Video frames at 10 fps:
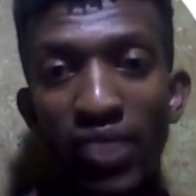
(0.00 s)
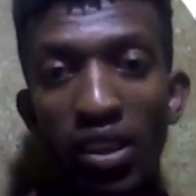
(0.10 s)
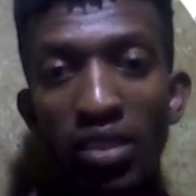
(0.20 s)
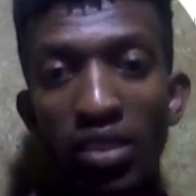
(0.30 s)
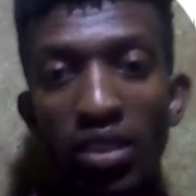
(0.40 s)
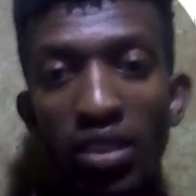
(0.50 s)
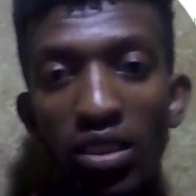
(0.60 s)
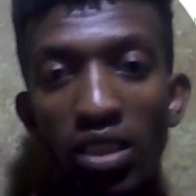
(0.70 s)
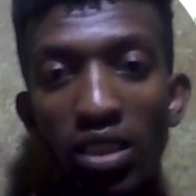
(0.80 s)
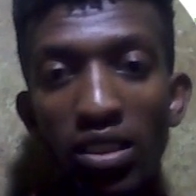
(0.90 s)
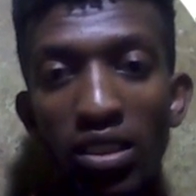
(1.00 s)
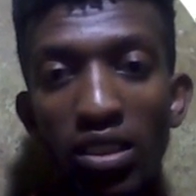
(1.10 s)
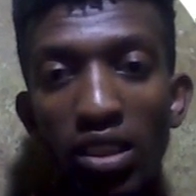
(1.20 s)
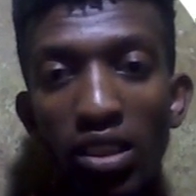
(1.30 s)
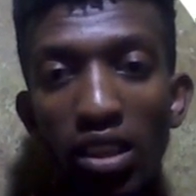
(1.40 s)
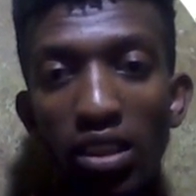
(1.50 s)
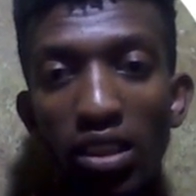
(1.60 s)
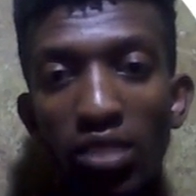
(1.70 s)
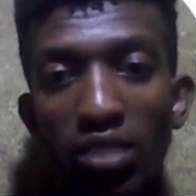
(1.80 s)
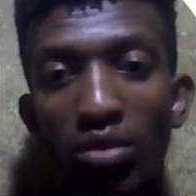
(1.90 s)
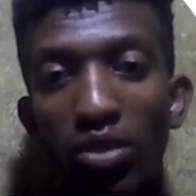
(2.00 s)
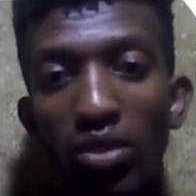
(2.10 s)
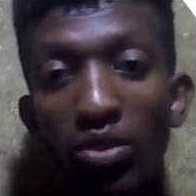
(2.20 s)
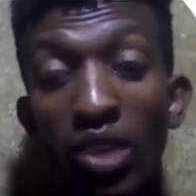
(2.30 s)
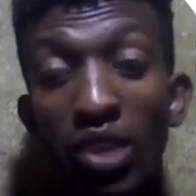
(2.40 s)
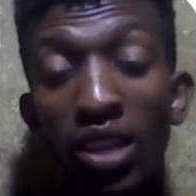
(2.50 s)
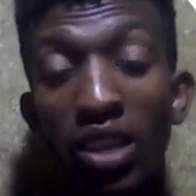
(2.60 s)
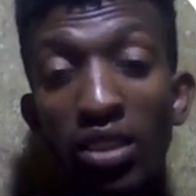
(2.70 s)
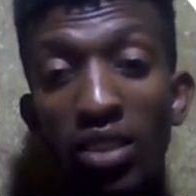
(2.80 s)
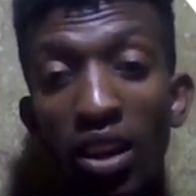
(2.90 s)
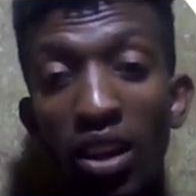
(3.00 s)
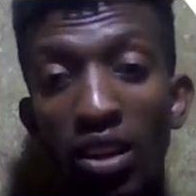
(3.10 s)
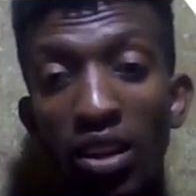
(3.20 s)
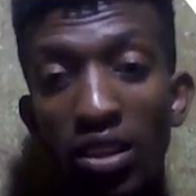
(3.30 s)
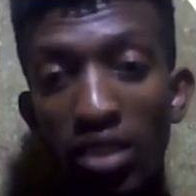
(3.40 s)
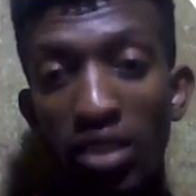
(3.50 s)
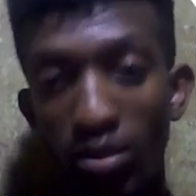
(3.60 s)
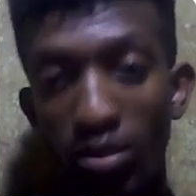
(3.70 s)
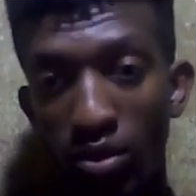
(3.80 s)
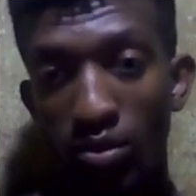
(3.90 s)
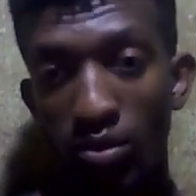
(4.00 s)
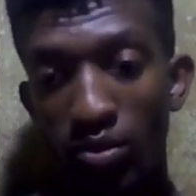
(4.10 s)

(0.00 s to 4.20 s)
And then at the turning point, we had a sell riser, boom.